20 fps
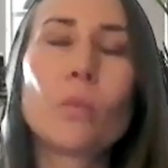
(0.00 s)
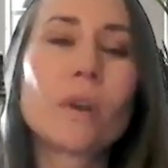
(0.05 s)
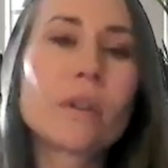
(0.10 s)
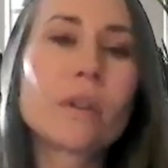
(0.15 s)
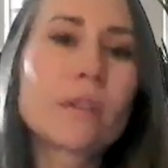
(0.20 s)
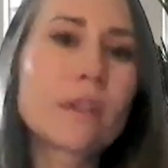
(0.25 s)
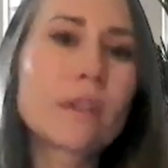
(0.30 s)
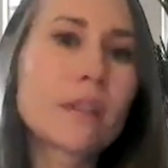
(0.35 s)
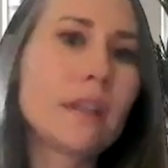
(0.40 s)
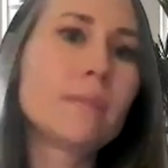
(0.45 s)

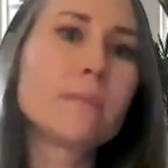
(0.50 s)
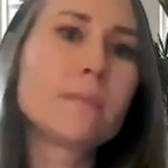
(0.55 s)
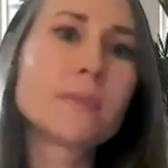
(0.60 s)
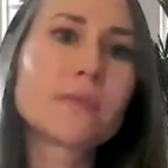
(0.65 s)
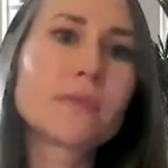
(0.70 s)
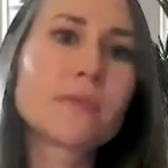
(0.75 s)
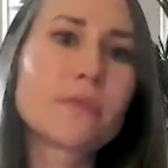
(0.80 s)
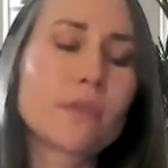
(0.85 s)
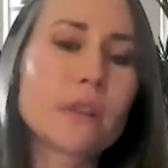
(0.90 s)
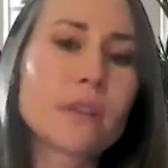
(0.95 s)
one of the
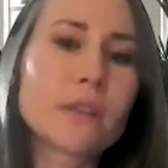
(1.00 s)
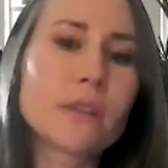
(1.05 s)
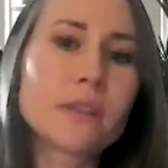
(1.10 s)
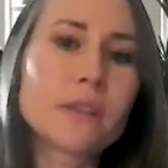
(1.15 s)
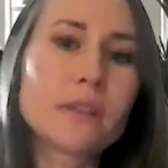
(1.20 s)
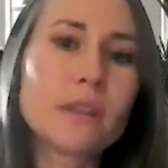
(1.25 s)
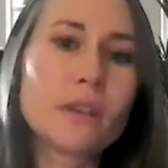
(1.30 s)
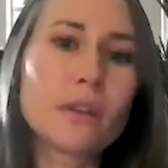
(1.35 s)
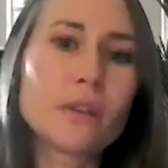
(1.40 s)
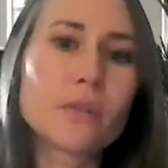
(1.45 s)
themes for
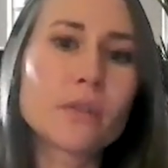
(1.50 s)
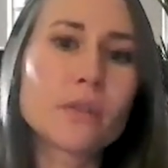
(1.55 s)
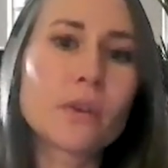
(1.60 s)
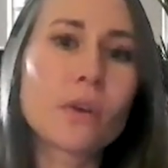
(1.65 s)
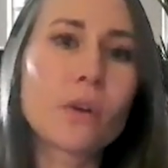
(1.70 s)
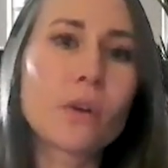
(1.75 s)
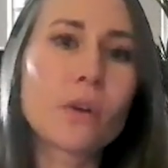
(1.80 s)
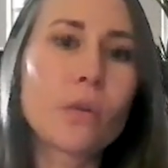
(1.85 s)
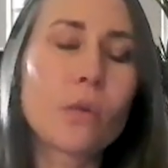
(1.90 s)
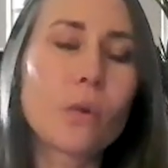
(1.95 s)
this
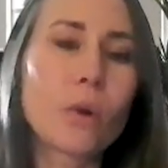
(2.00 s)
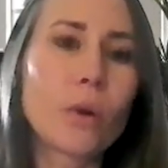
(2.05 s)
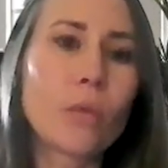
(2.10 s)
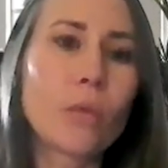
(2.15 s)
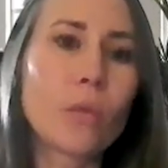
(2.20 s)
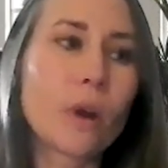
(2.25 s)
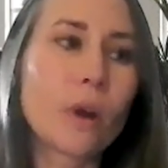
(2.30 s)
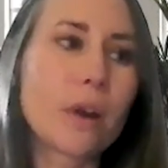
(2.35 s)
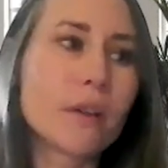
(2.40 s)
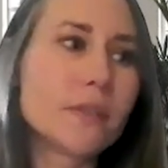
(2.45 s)
year's
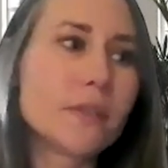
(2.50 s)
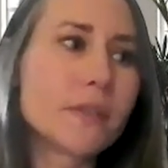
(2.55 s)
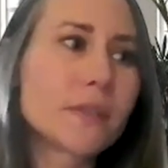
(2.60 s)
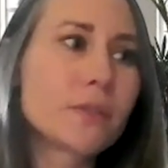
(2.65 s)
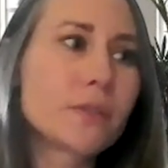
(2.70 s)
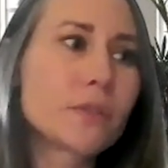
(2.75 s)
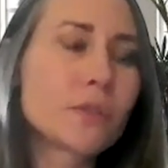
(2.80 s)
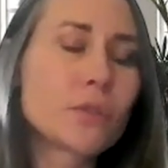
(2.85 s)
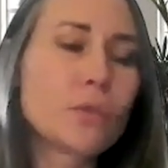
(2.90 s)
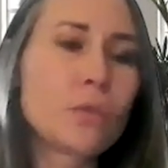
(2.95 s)
cohort
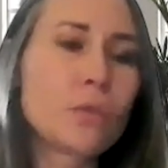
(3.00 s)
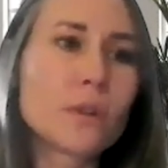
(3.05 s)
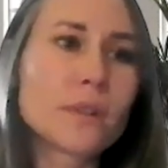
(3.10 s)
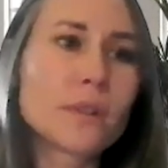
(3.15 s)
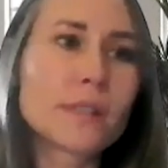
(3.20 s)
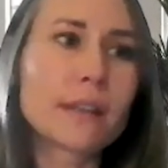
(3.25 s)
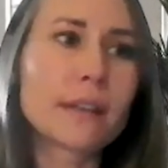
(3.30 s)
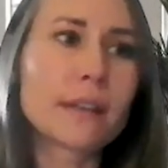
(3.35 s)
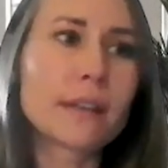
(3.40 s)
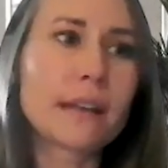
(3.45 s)
was
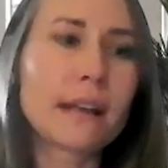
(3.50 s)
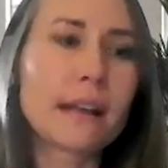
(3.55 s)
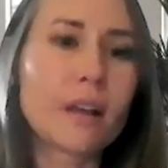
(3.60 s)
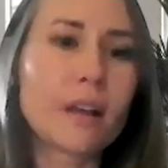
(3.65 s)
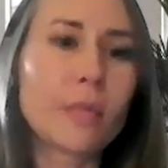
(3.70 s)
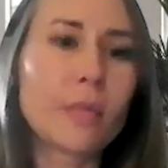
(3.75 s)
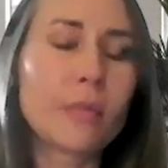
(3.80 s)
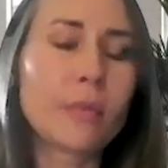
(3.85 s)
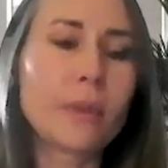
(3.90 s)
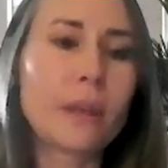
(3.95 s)
tools that
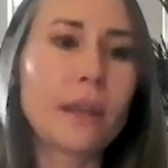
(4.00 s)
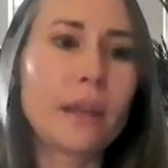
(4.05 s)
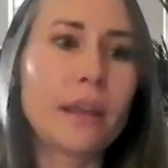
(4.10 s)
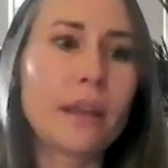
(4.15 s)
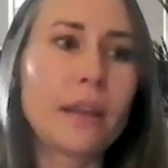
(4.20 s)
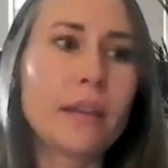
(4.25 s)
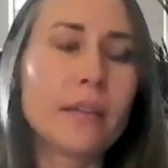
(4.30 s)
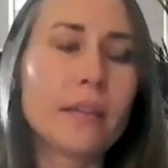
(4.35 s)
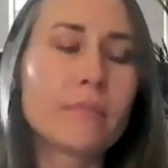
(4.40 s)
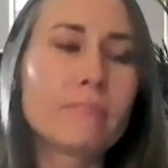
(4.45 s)
help
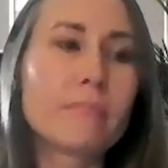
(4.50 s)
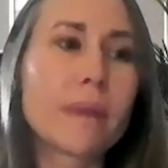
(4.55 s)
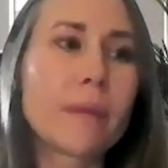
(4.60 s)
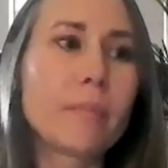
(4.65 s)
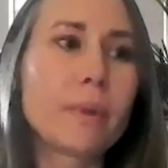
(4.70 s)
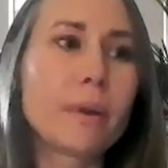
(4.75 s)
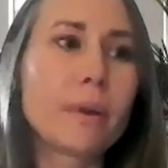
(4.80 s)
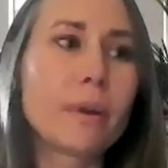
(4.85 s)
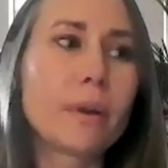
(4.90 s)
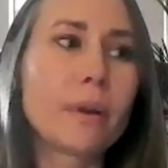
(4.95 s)
a
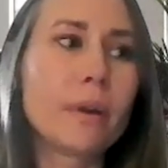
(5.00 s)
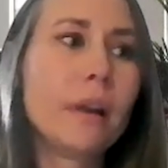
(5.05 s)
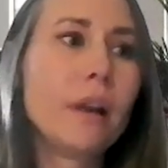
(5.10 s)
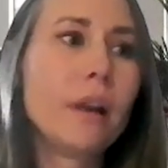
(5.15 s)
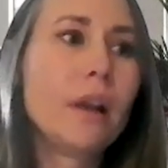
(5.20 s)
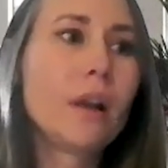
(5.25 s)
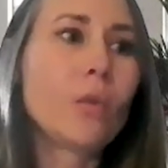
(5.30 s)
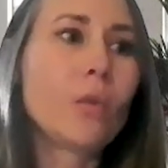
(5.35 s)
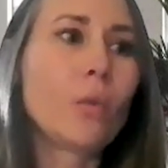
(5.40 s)
member